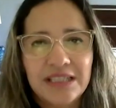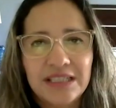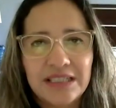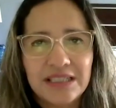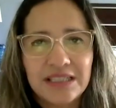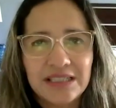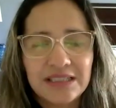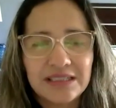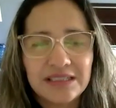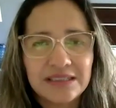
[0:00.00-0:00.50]

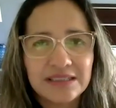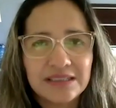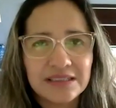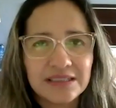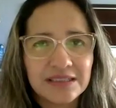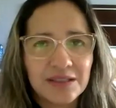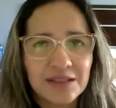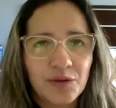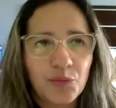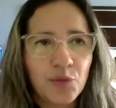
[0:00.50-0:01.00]
And
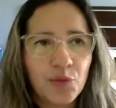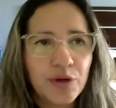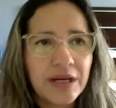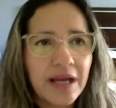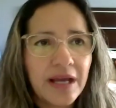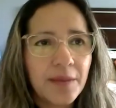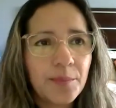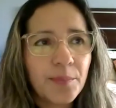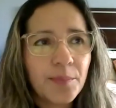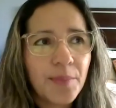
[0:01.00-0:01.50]

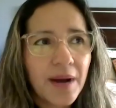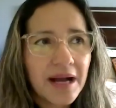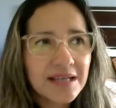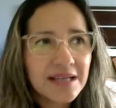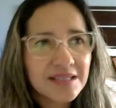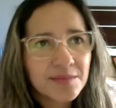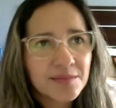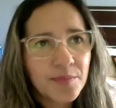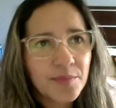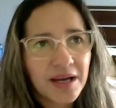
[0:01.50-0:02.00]
when I
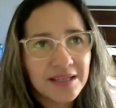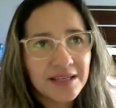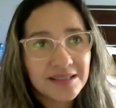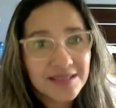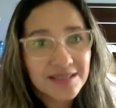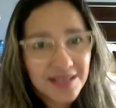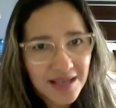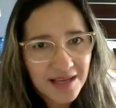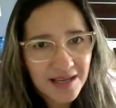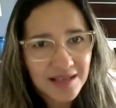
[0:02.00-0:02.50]
passed my
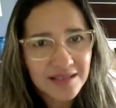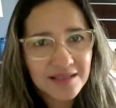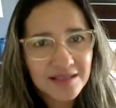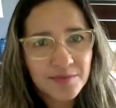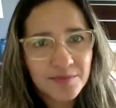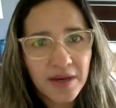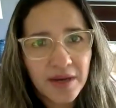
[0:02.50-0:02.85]
test,